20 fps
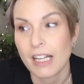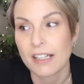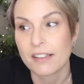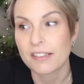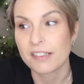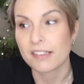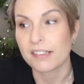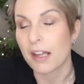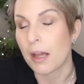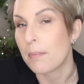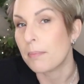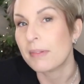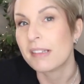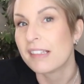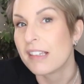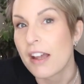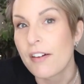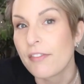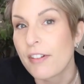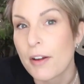some
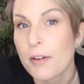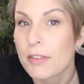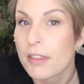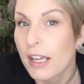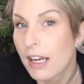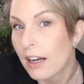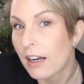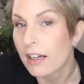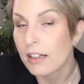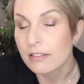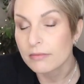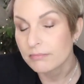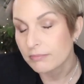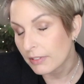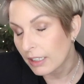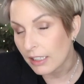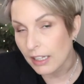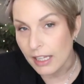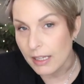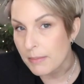stuff out there
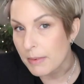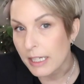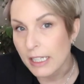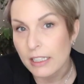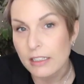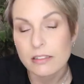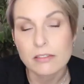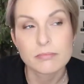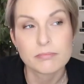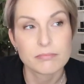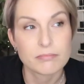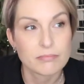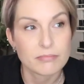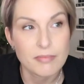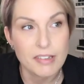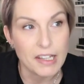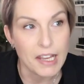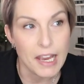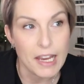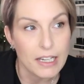claiming,
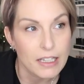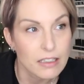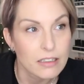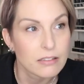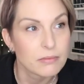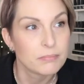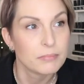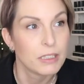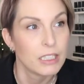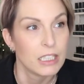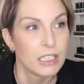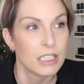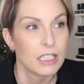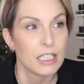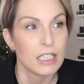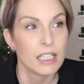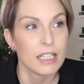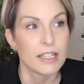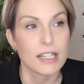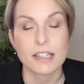saying
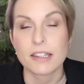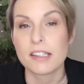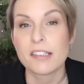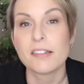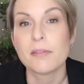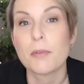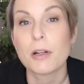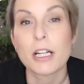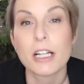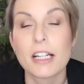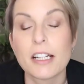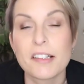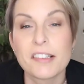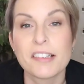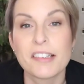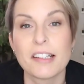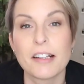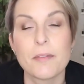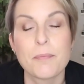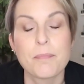that this
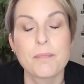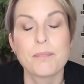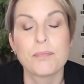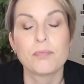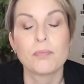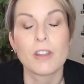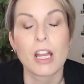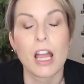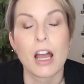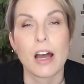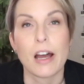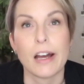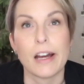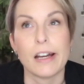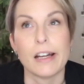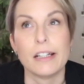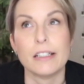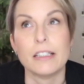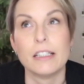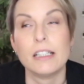works.
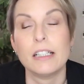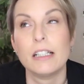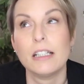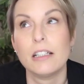Uh,